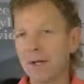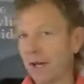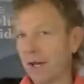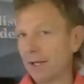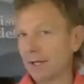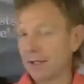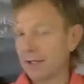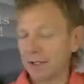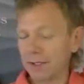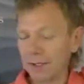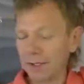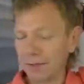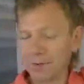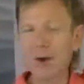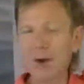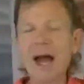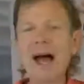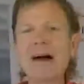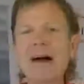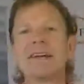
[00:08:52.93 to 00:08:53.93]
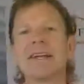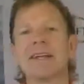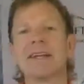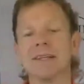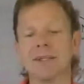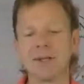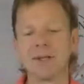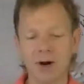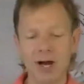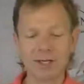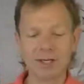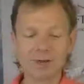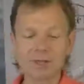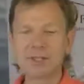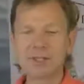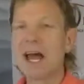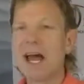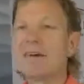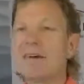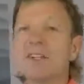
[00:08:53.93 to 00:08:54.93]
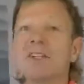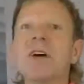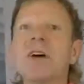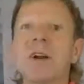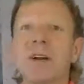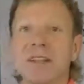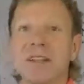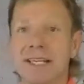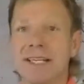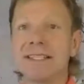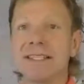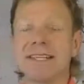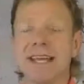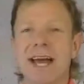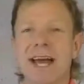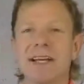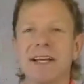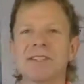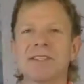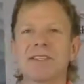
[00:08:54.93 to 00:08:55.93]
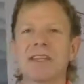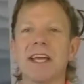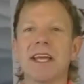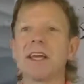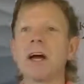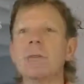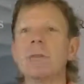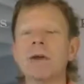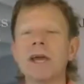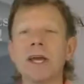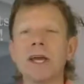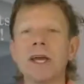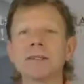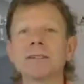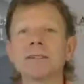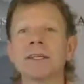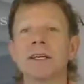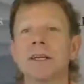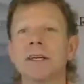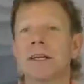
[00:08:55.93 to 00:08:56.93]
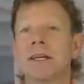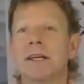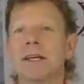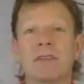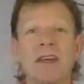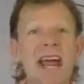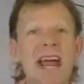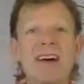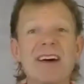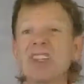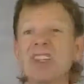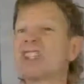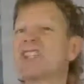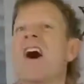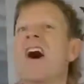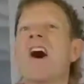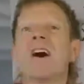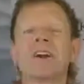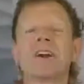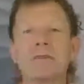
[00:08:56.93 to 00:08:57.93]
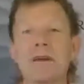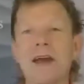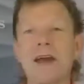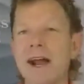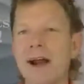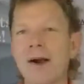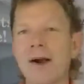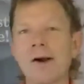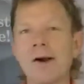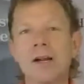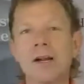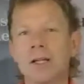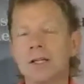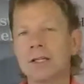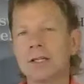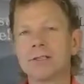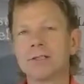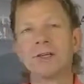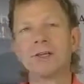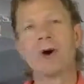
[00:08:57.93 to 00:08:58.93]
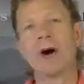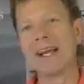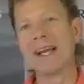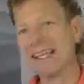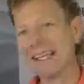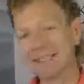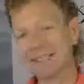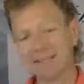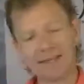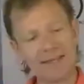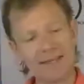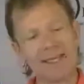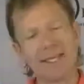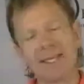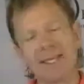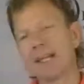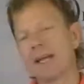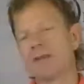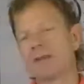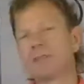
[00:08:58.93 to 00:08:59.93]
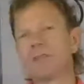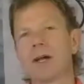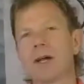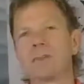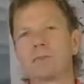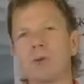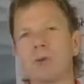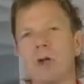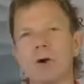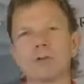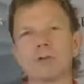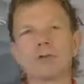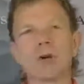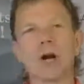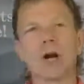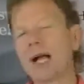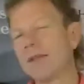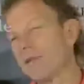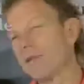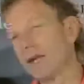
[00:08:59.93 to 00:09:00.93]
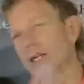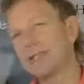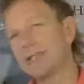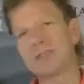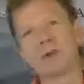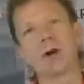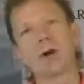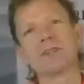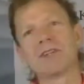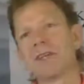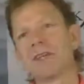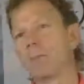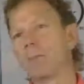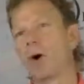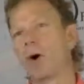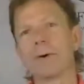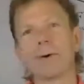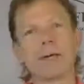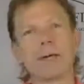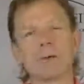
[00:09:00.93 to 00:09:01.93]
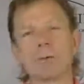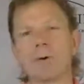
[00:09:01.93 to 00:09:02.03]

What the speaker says: if you have a, you know, I used to have a ton of these guests. They come in, they have a ton of hair. You know, I get to the end, I've done a blow dry, and then I start debulking,